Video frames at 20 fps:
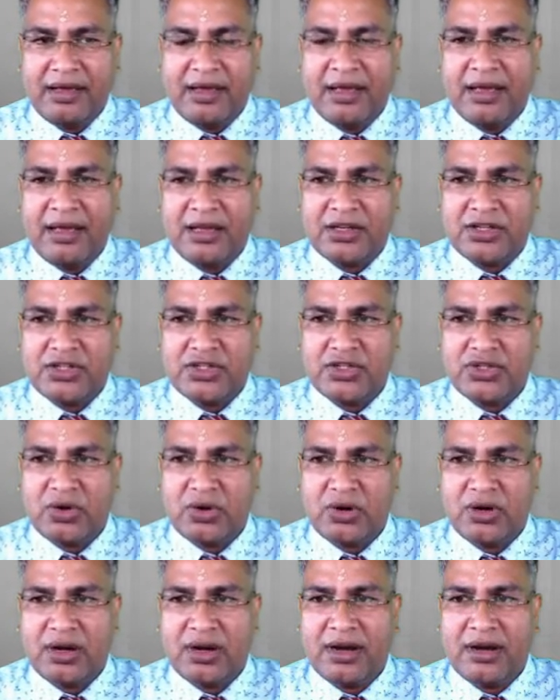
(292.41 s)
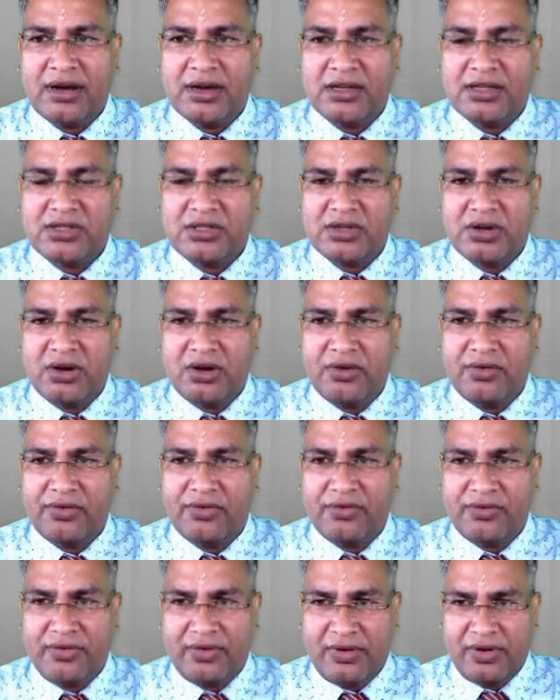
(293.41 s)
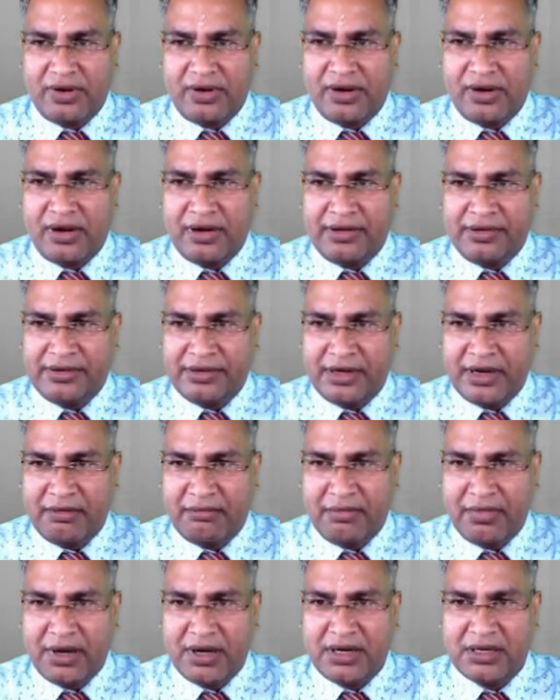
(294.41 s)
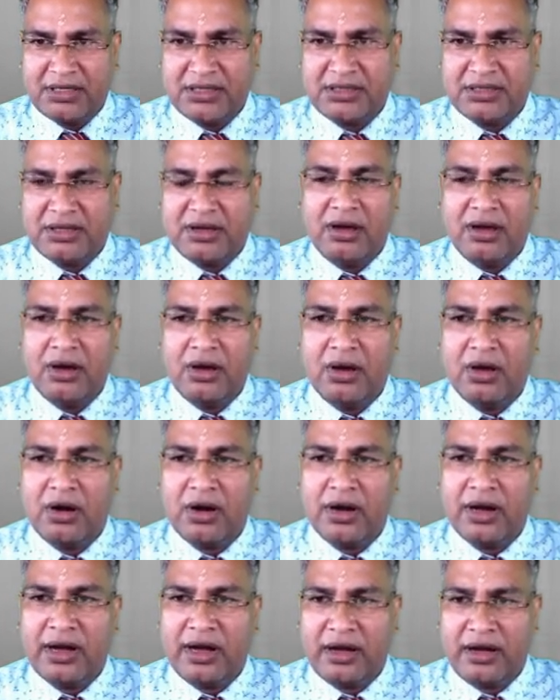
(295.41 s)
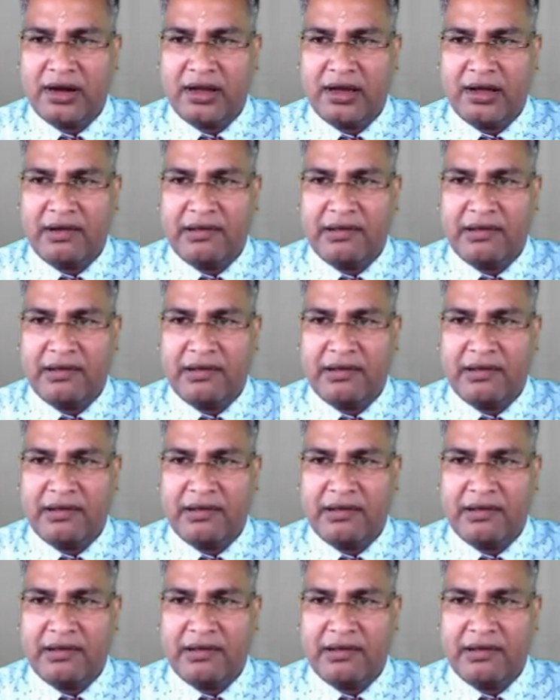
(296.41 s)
a shorted list of numbers or data.